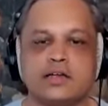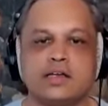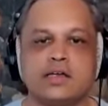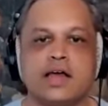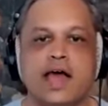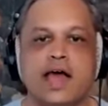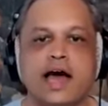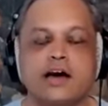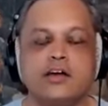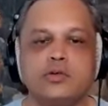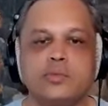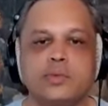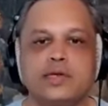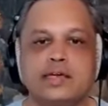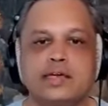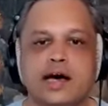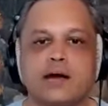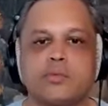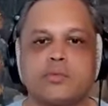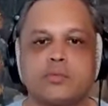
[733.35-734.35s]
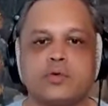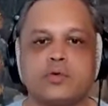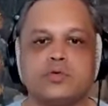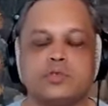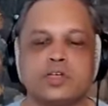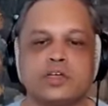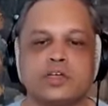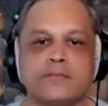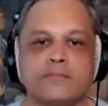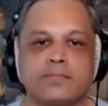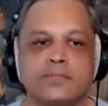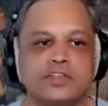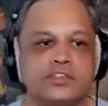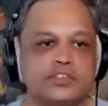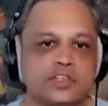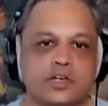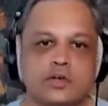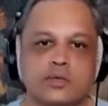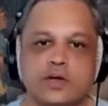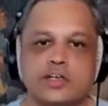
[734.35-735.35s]
How do we uproot these
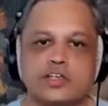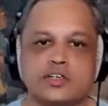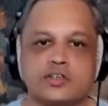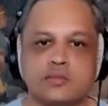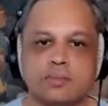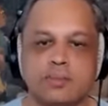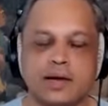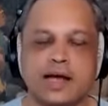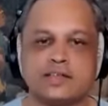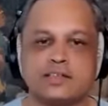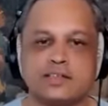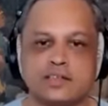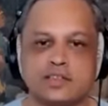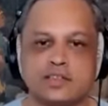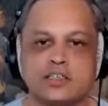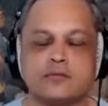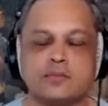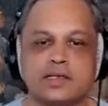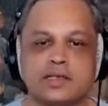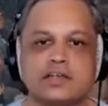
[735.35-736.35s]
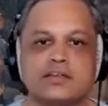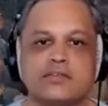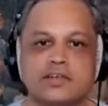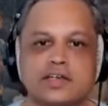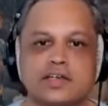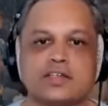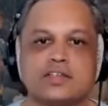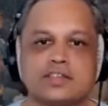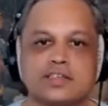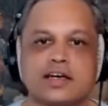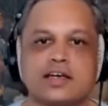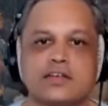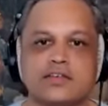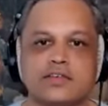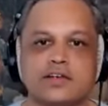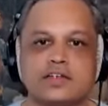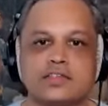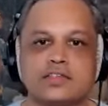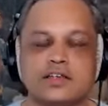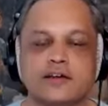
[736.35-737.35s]
generational patterns that have been living inside of
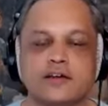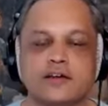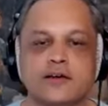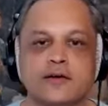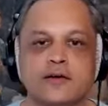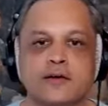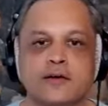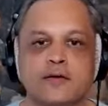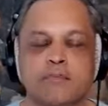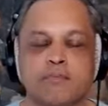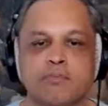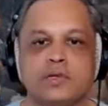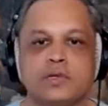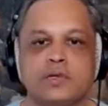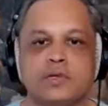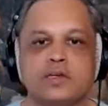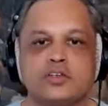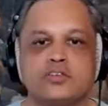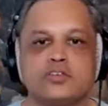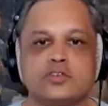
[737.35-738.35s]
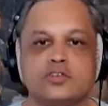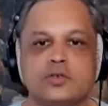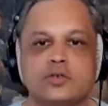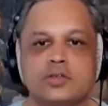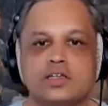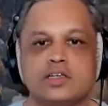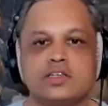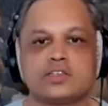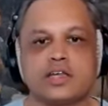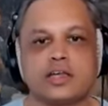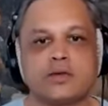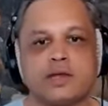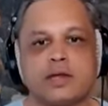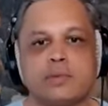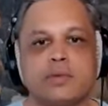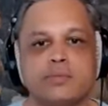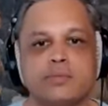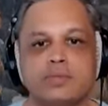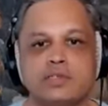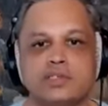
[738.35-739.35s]
us? Because the truth is, like, when I bump
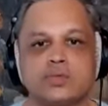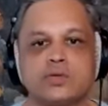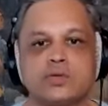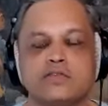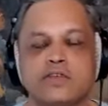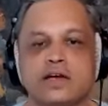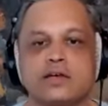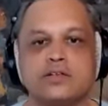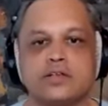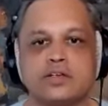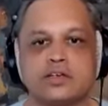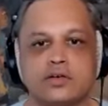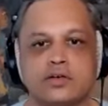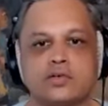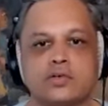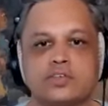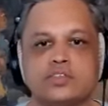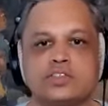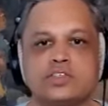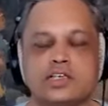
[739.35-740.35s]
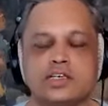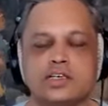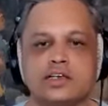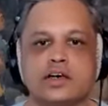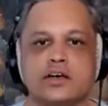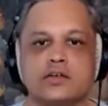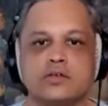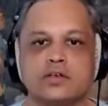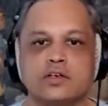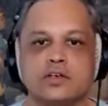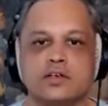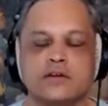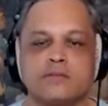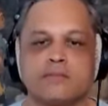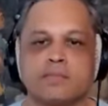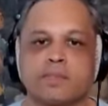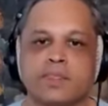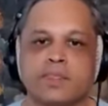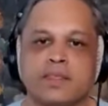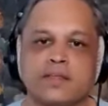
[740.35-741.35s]
into a founder or a CEO,
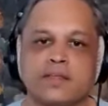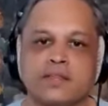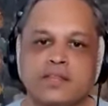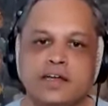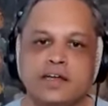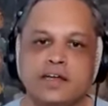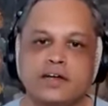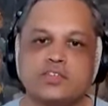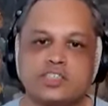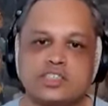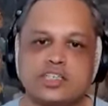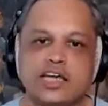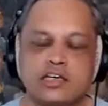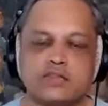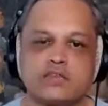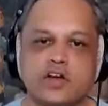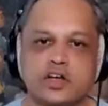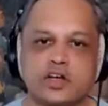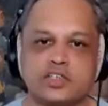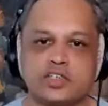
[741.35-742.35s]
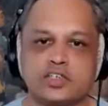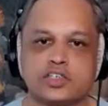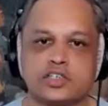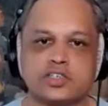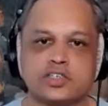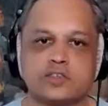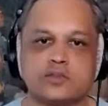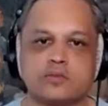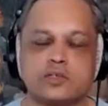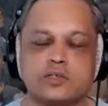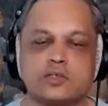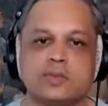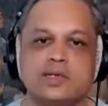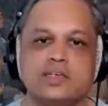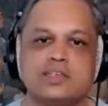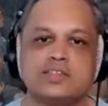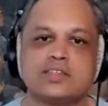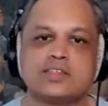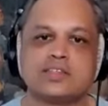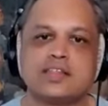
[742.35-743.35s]
their state of consciousness, which
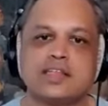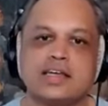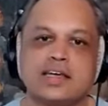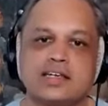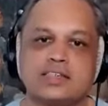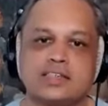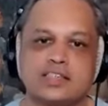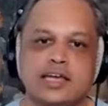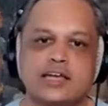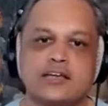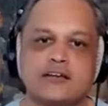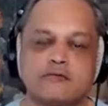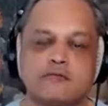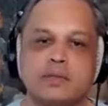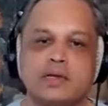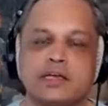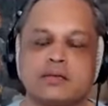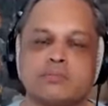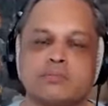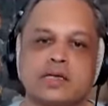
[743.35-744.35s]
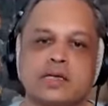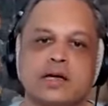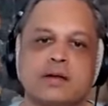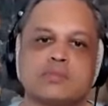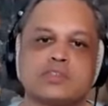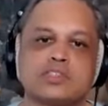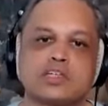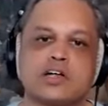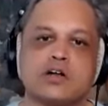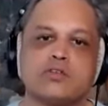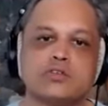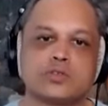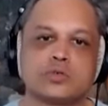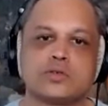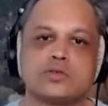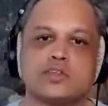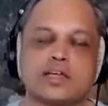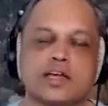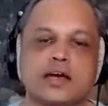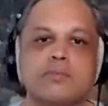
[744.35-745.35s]
means their state of being, becomes the culture of
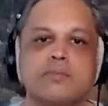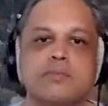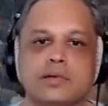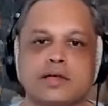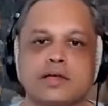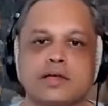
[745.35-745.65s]
the company.